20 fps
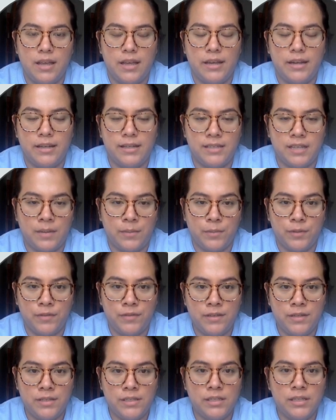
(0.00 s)
An example of
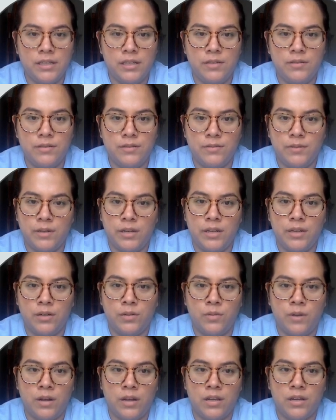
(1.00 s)
this includes running or
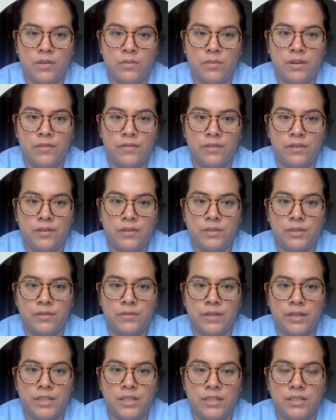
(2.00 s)
walking away from
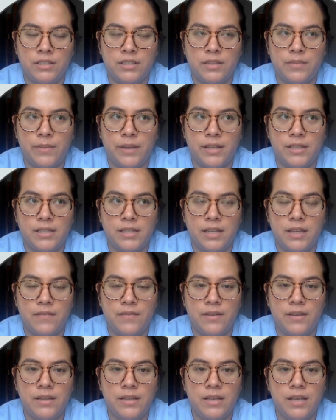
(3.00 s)
directions demands
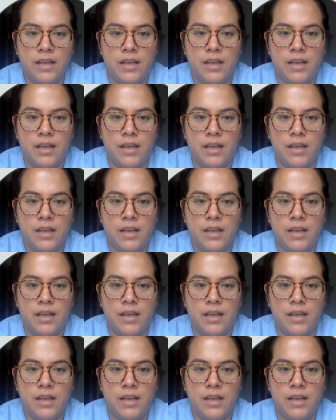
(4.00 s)
given.